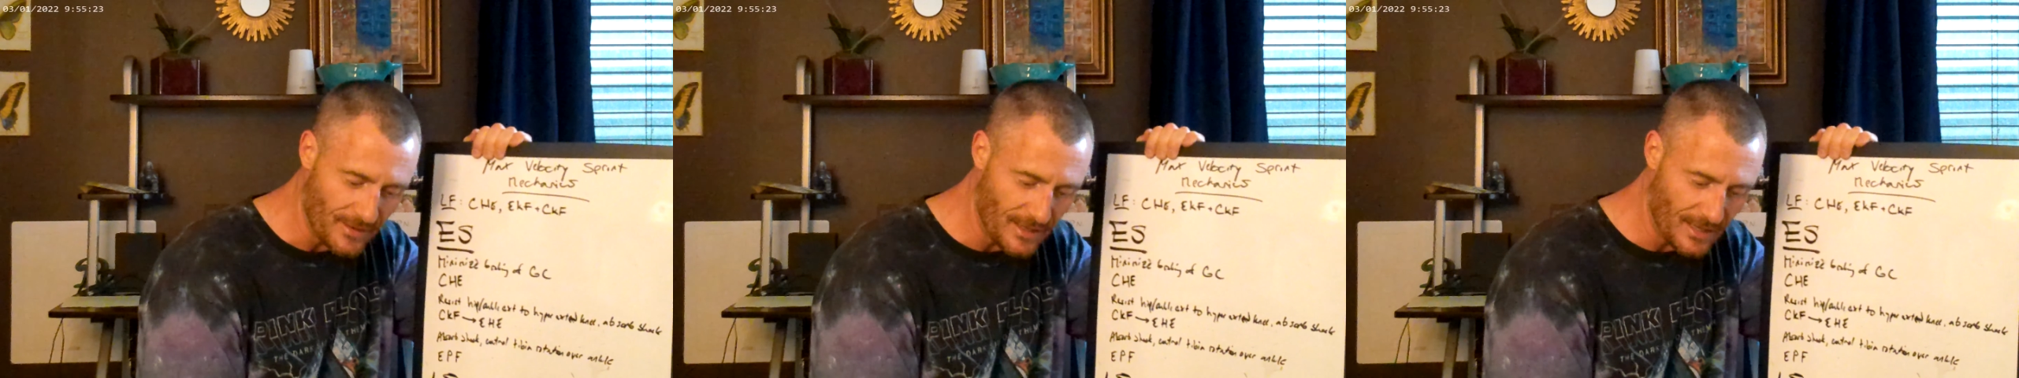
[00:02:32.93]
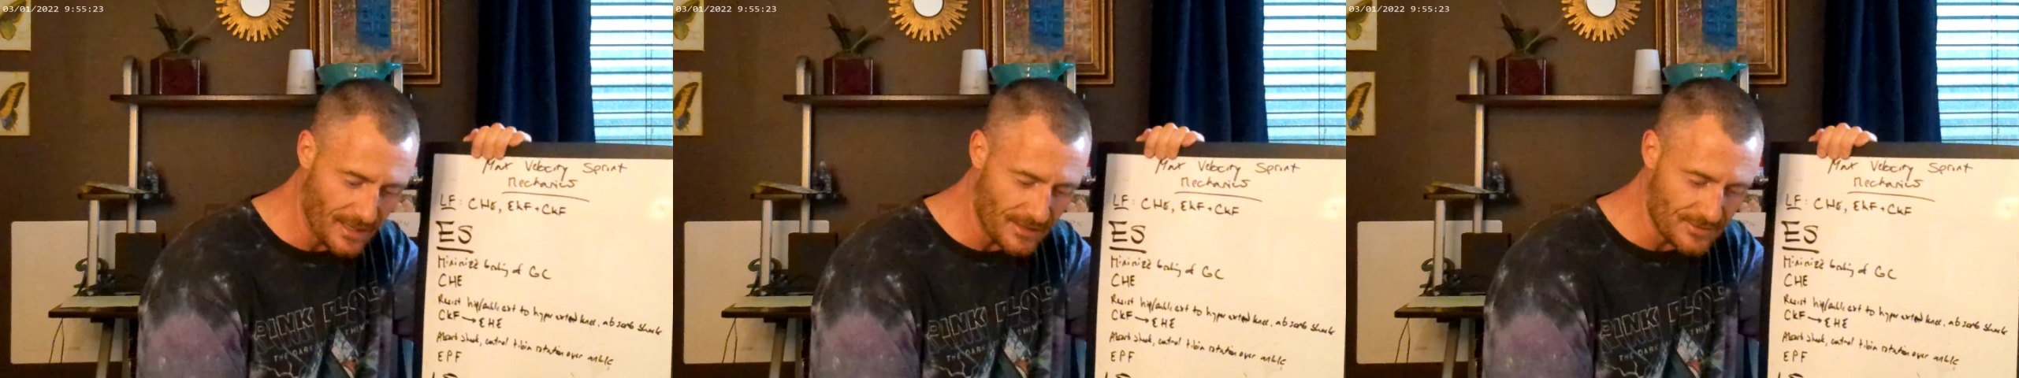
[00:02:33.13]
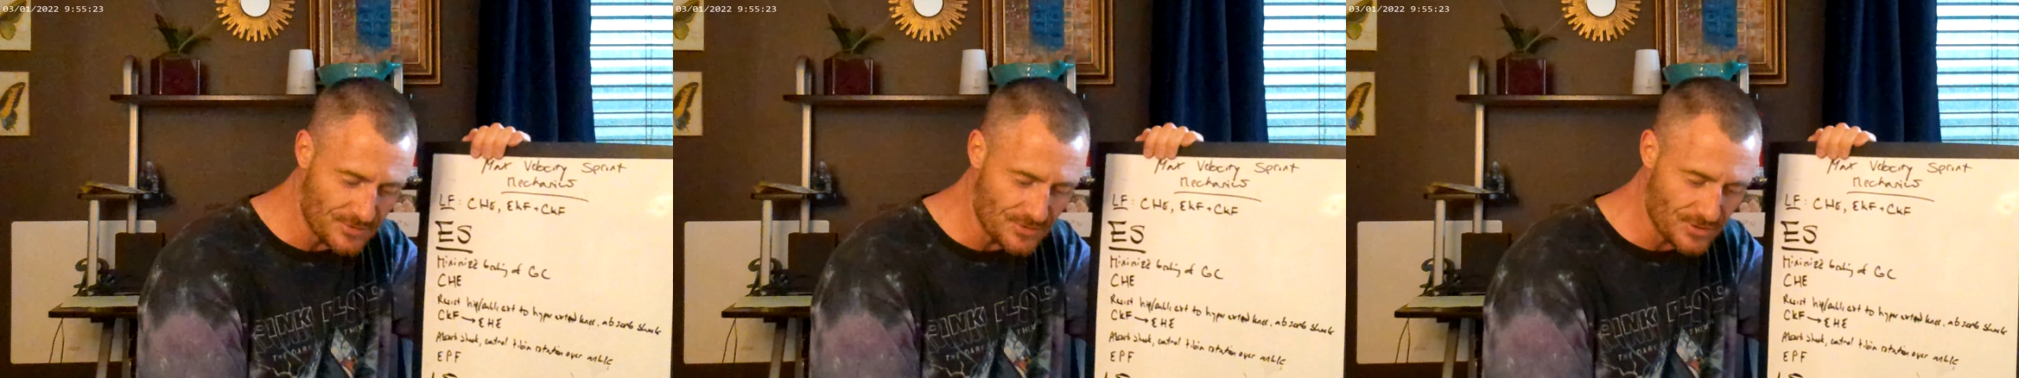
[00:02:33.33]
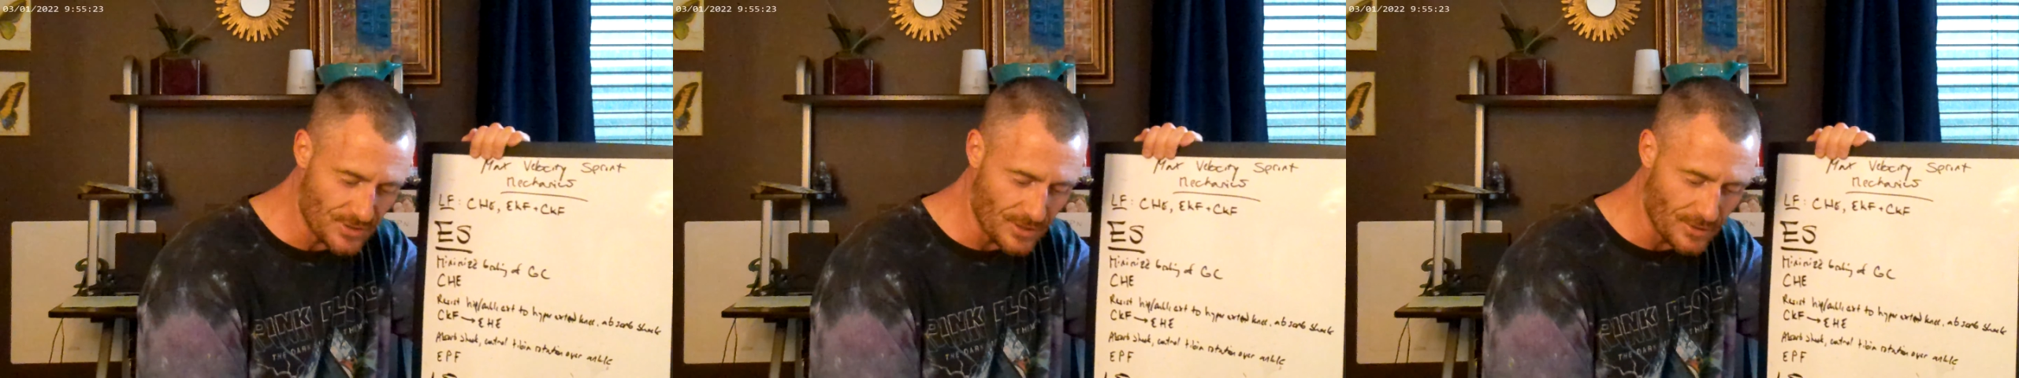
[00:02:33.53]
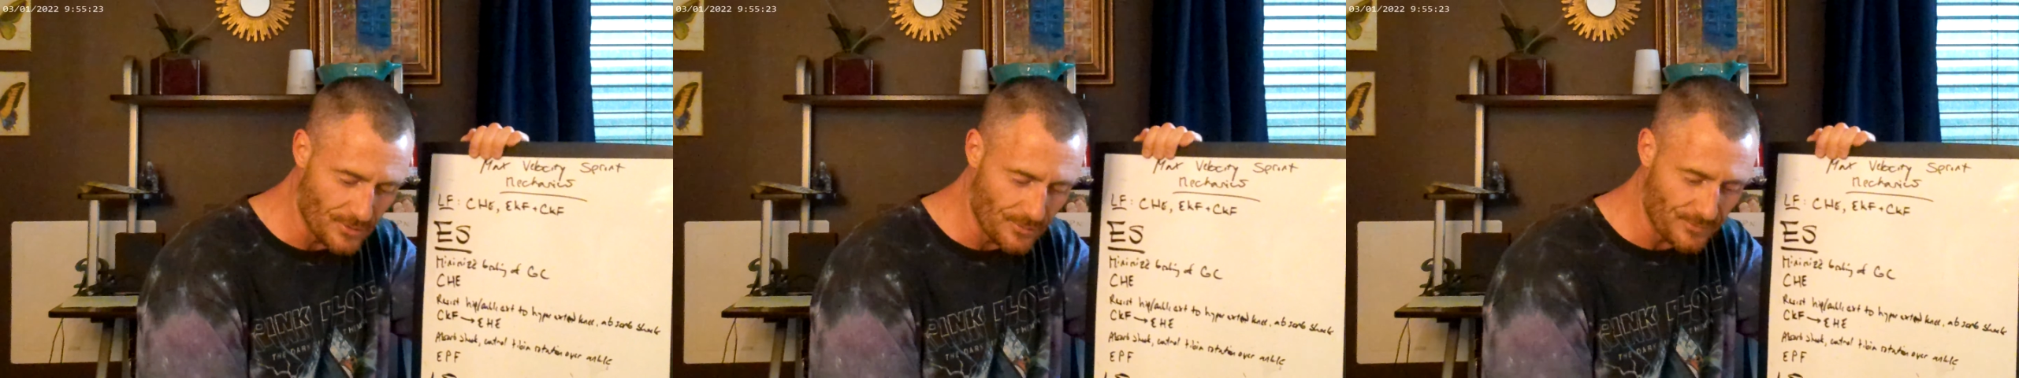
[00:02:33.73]
and
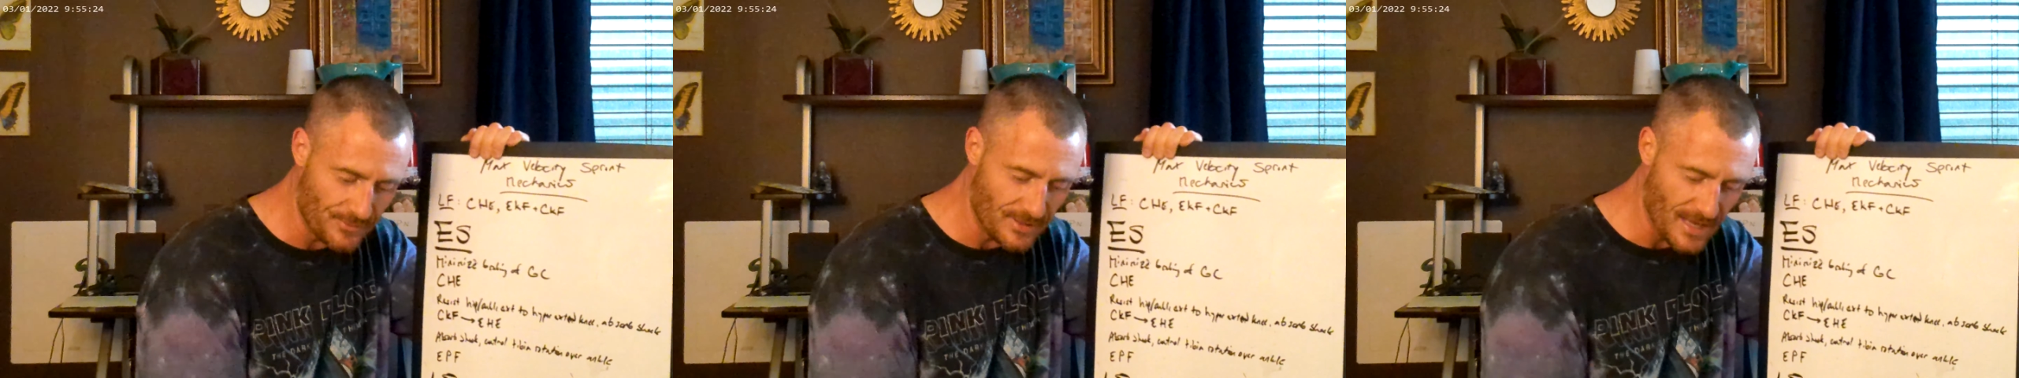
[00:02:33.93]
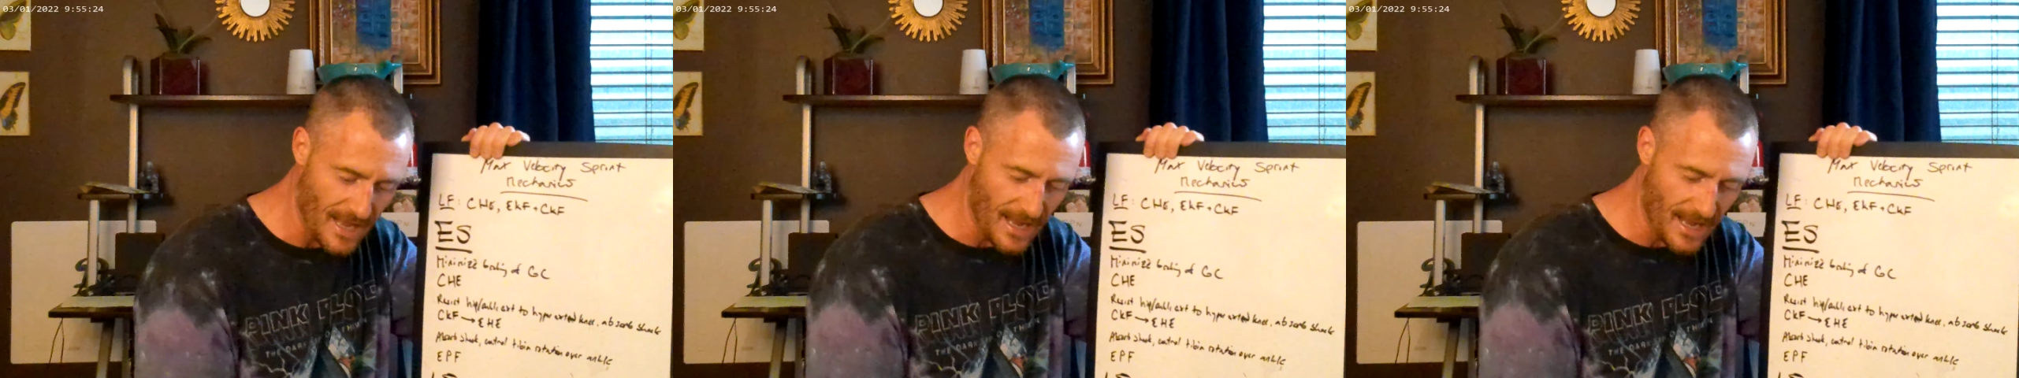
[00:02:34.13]
so the